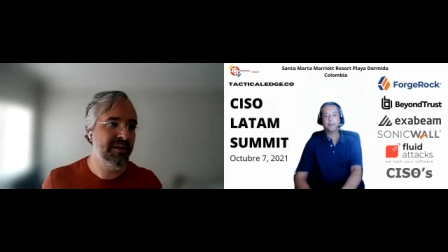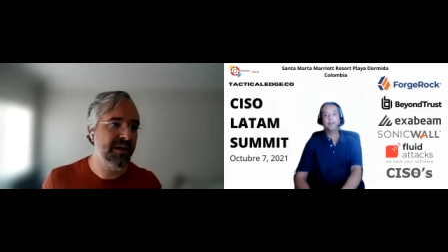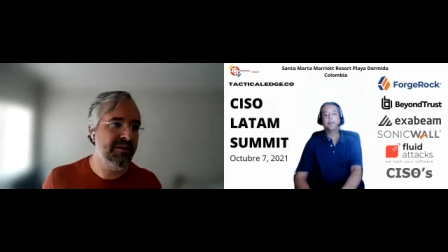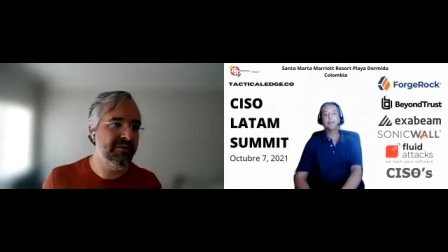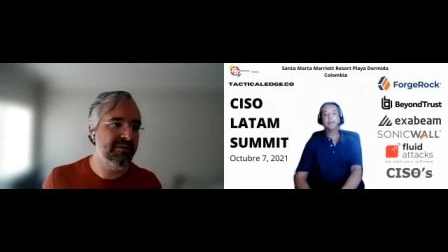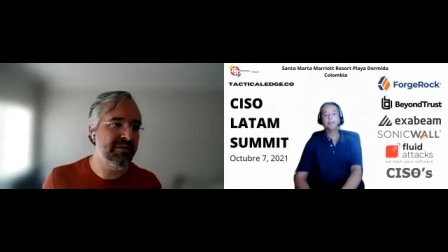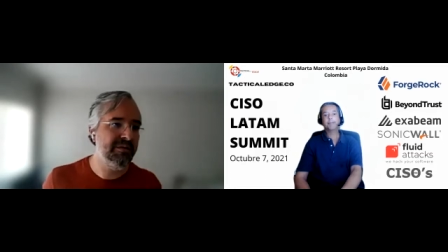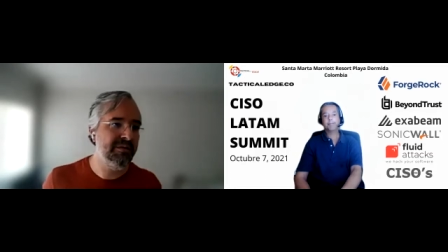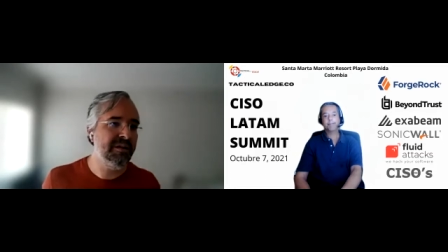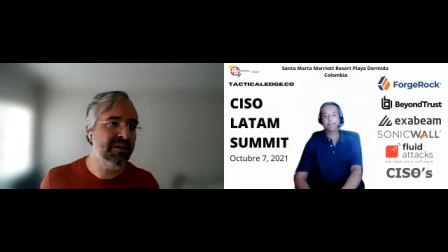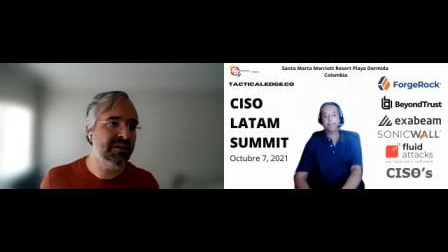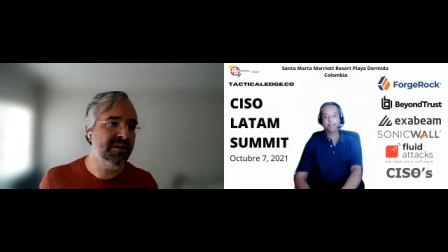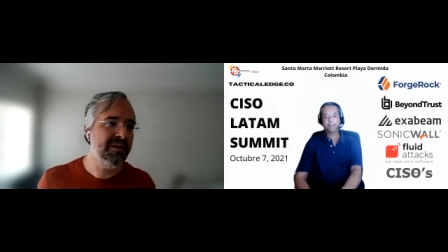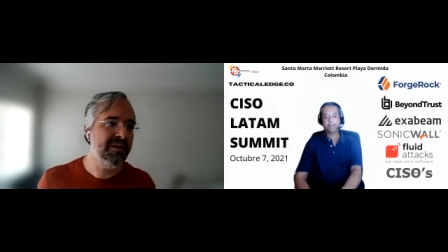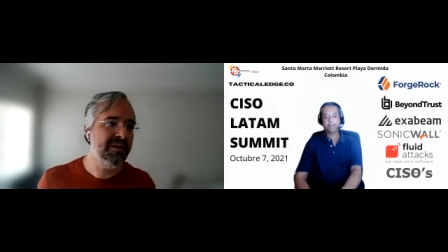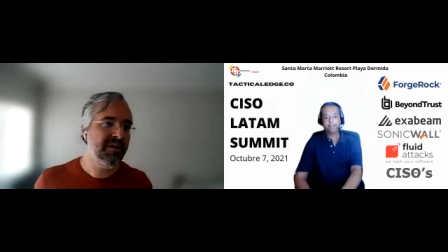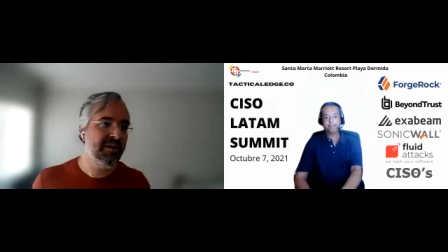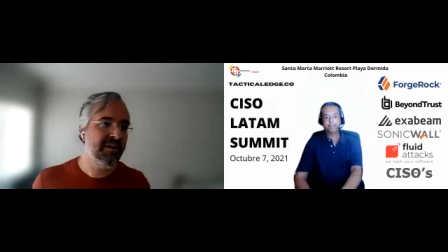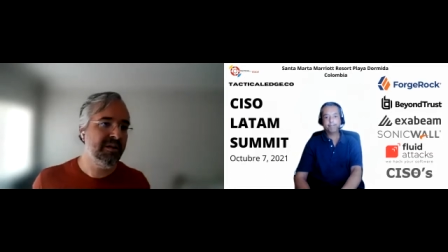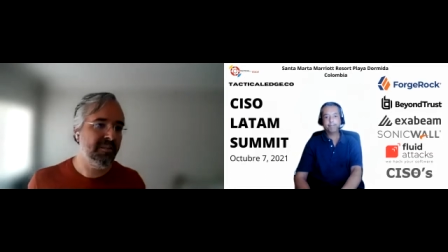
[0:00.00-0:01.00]
even
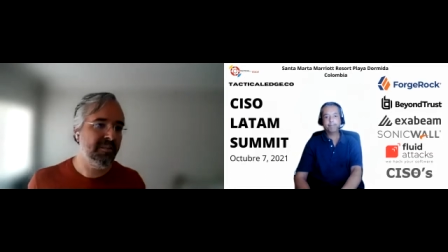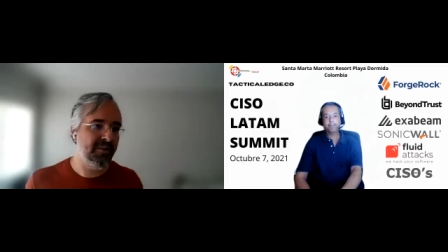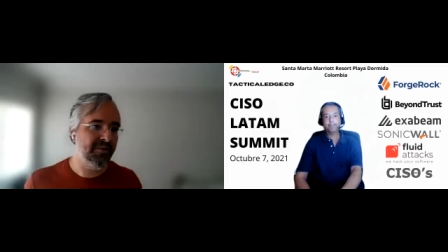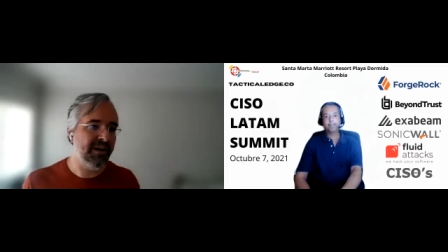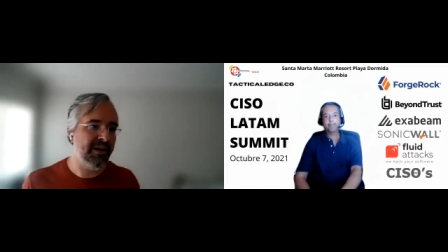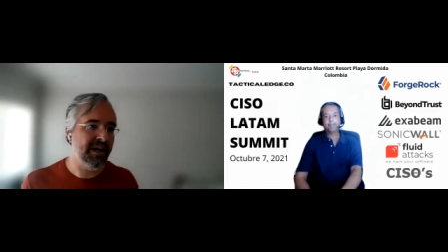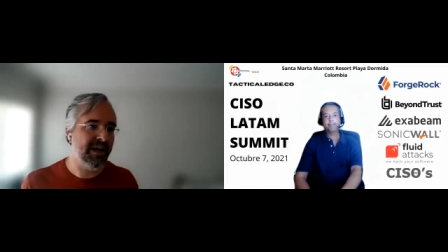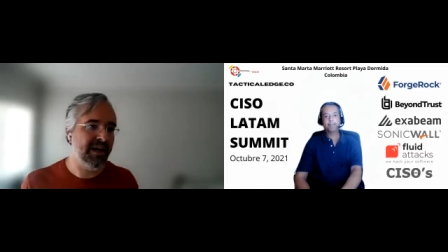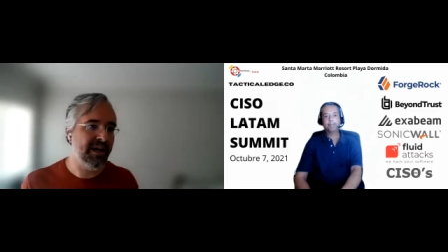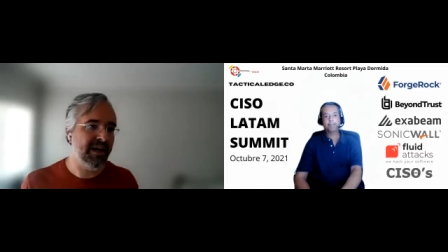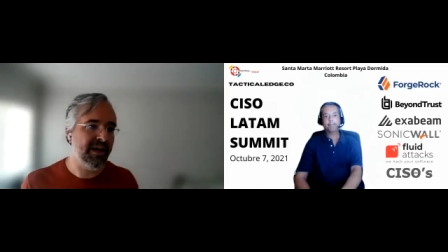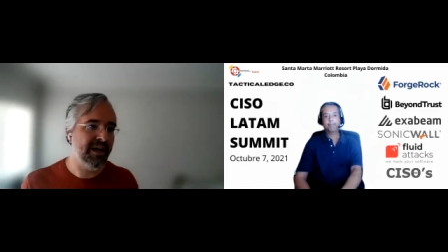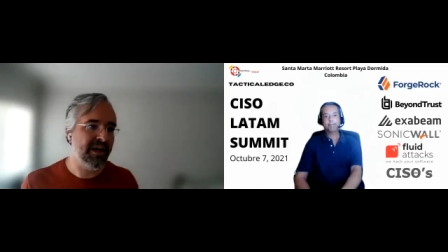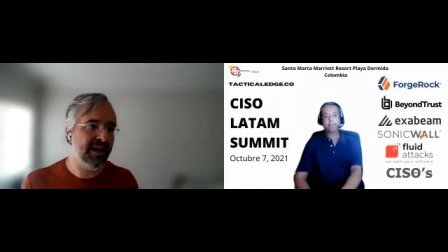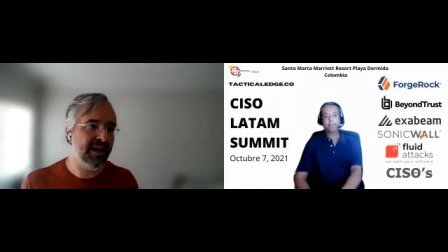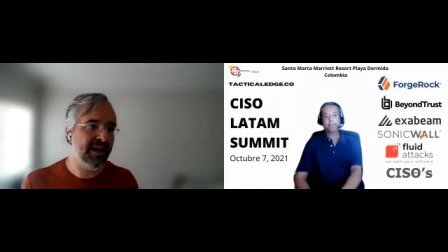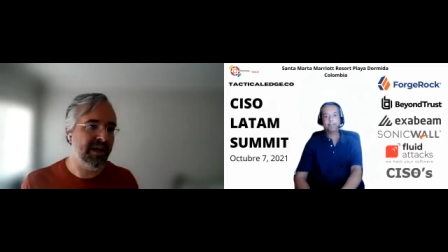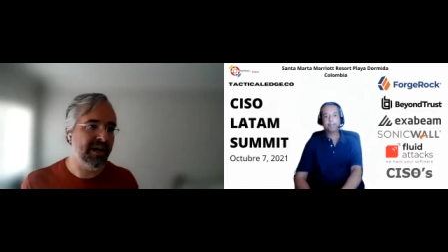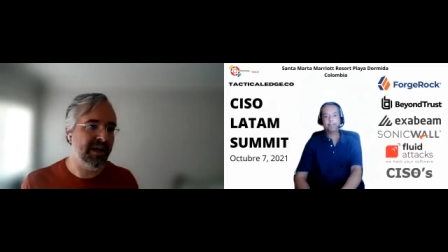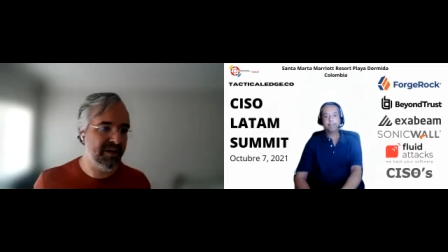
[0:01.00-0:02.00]
providing us with